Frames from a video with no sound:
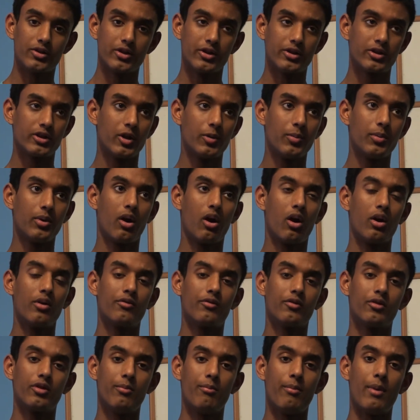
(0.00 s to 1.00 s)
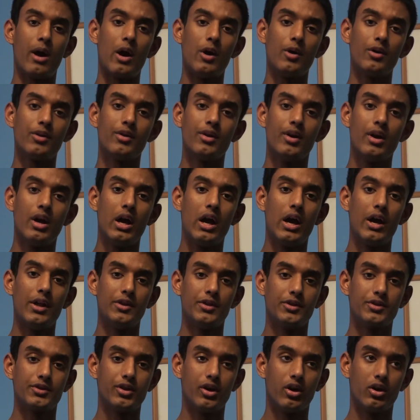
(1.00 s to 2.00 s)
It's going to be hard for their mouth and
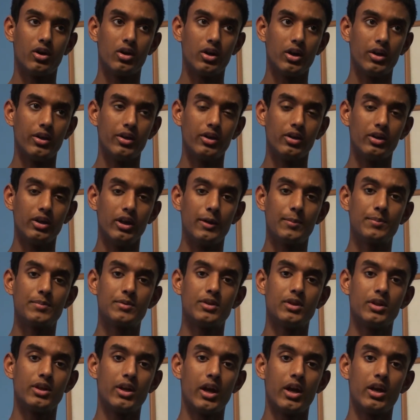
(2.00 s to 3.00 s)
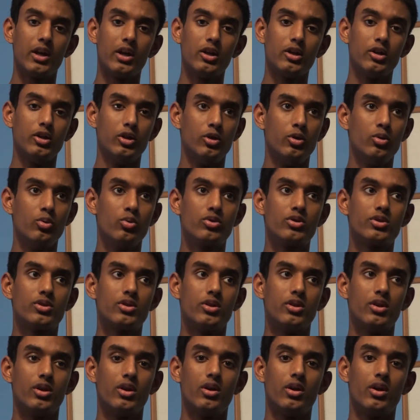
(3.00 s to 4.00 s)
their tongue and their lips to get used
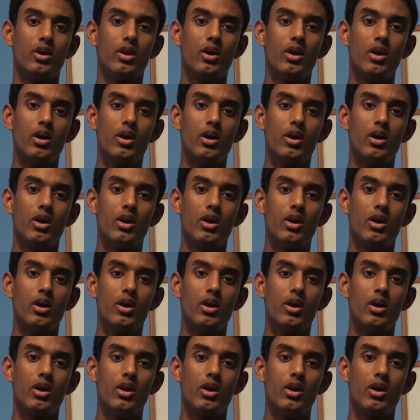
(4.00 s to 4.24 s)
to